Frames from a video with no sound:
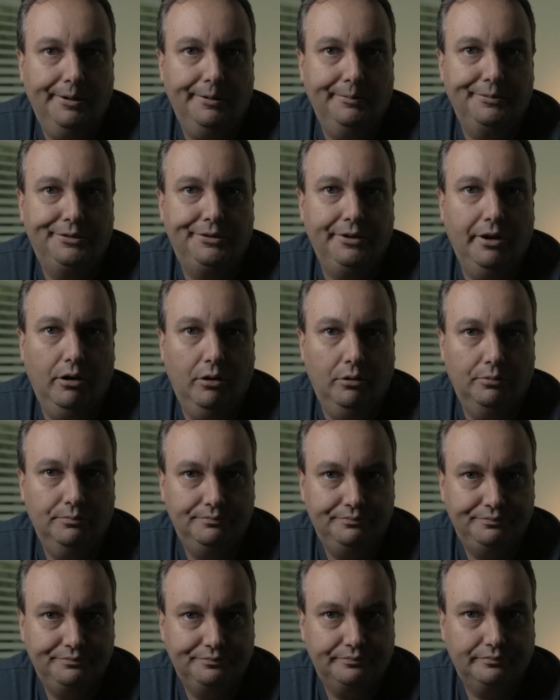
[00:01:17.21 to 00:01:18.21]
So
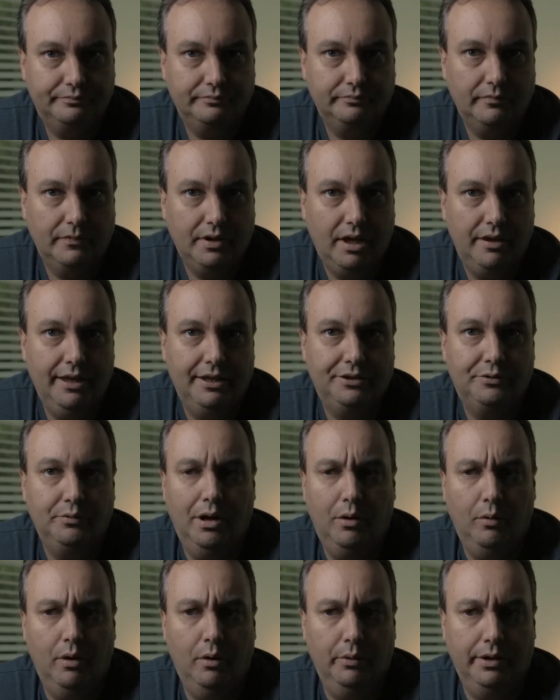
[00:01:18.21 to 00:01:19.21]
that's what
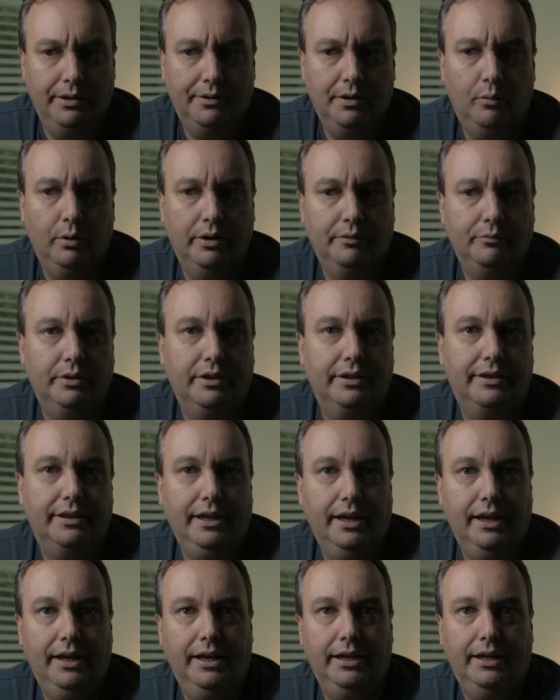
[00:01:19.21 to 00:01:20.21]
I went with. I went with
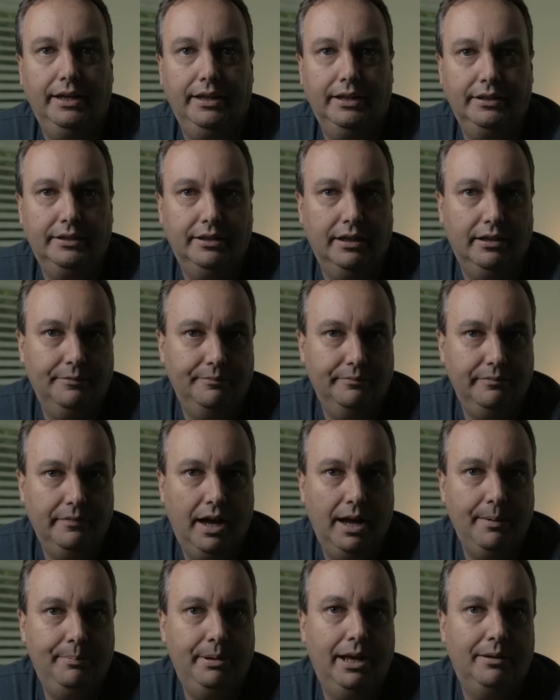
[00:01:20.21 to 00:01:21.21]
a
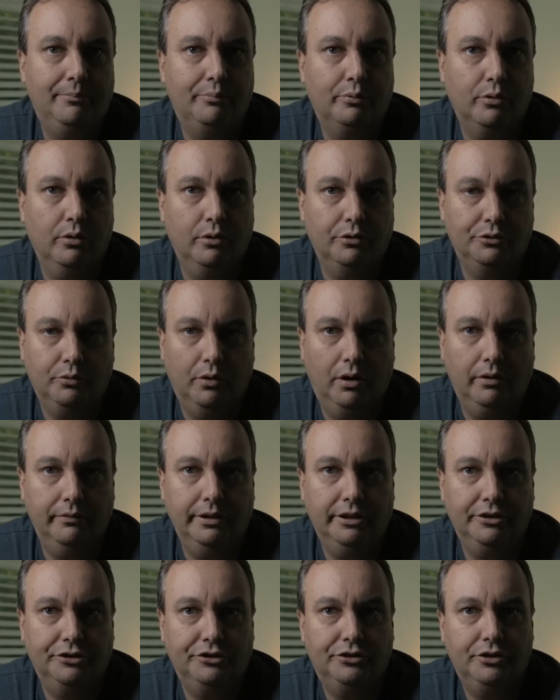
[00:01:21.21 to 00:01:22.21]
iPad Pro
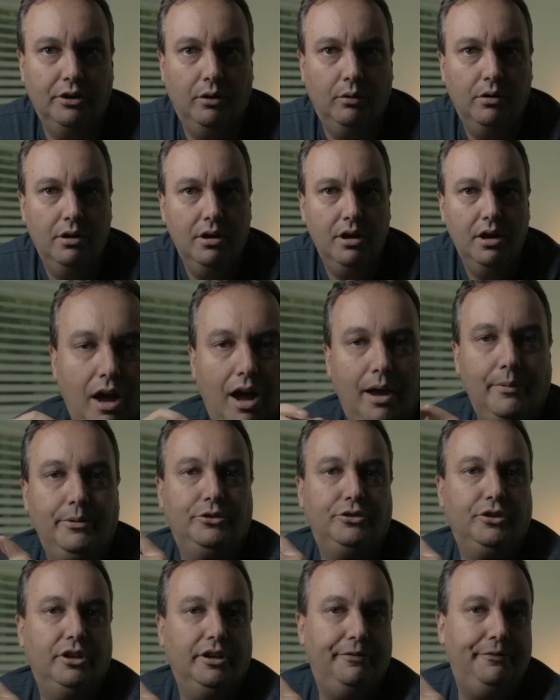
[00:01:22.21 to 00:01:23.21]
12-inch. So I'm
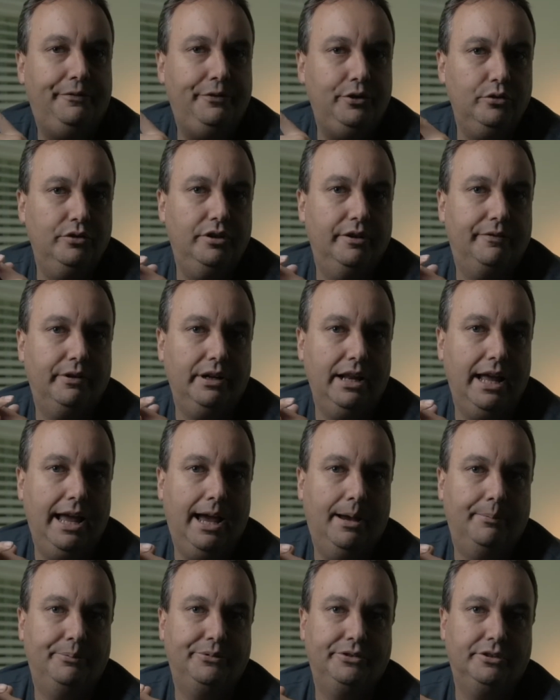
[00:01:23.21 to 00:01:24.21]
using a few different
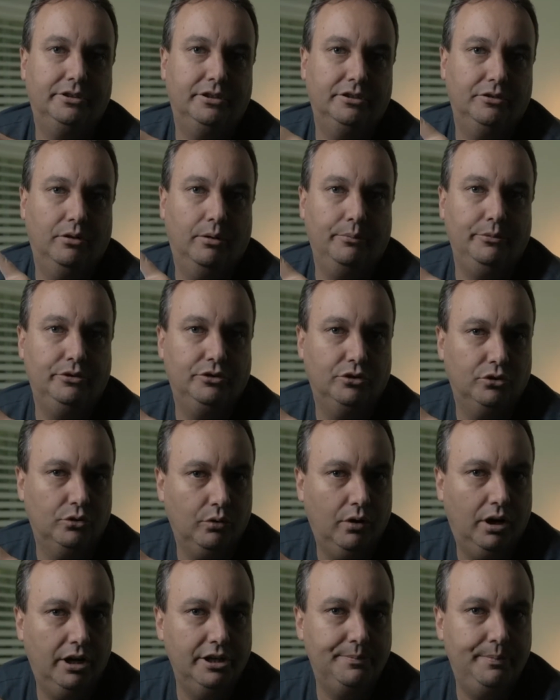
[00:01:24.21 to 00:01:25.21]
apps. So I'm using
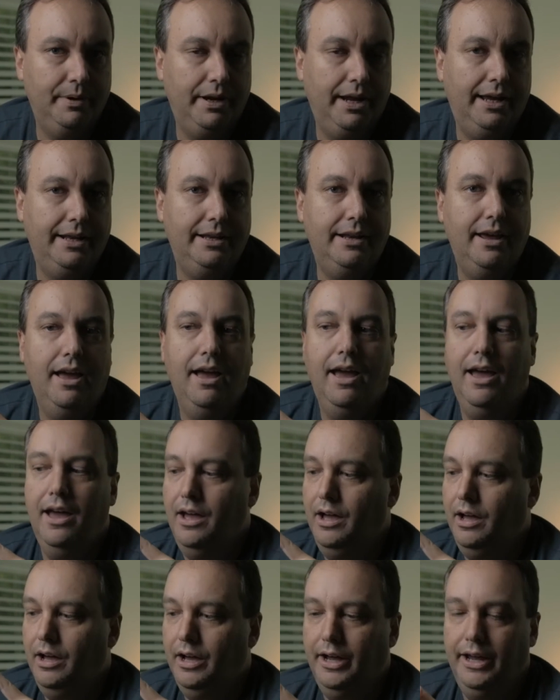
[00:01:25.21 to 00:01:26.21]
GarageBand.
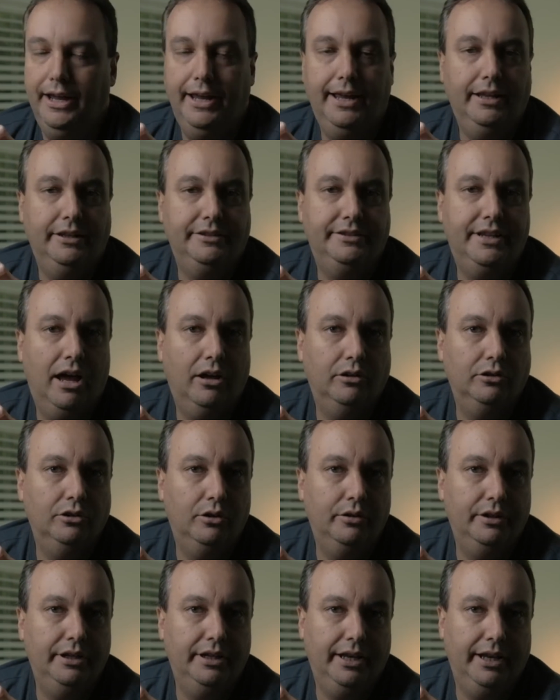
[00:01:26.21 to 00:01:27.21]
I
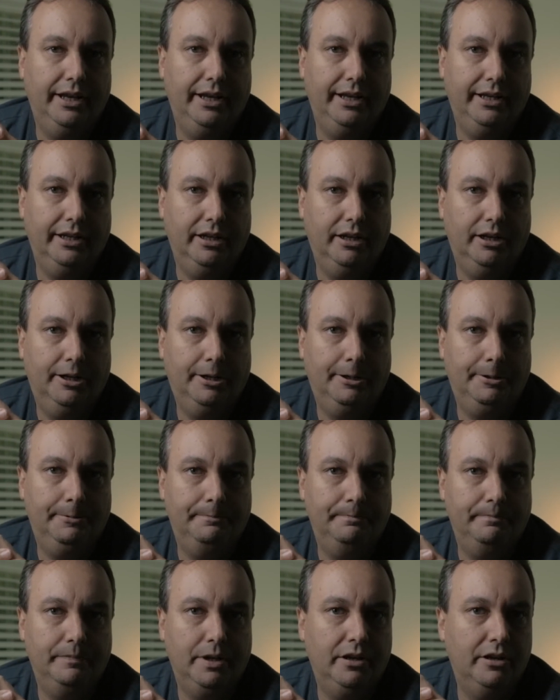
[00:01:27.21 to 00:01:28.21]
downloaded
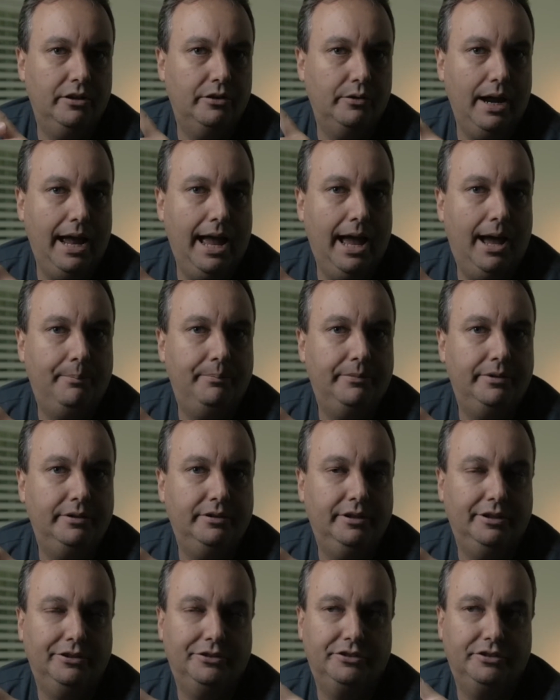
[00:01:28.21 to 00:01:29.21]
another app
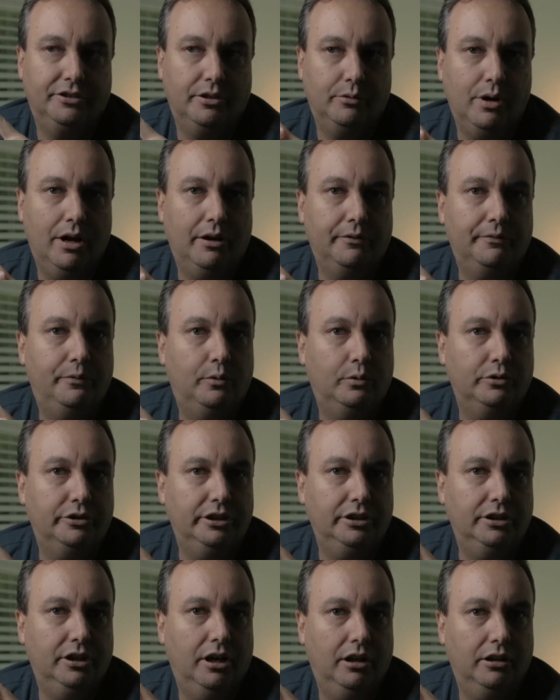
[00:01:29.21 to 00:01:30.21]
that's around
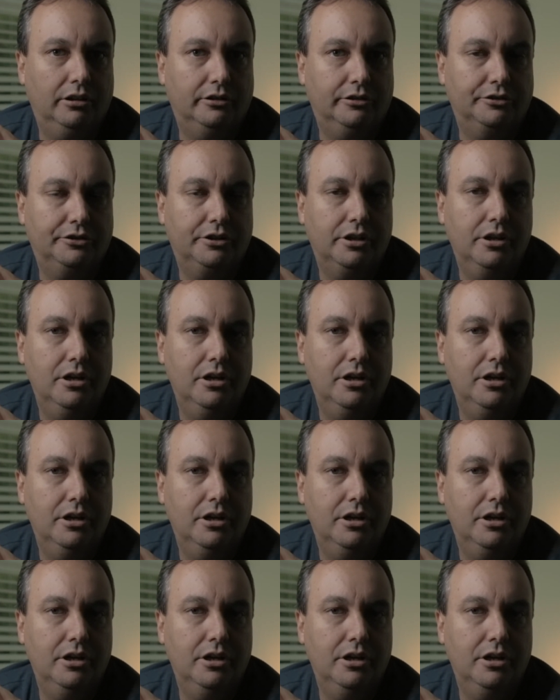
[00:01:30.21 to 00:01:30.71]
$14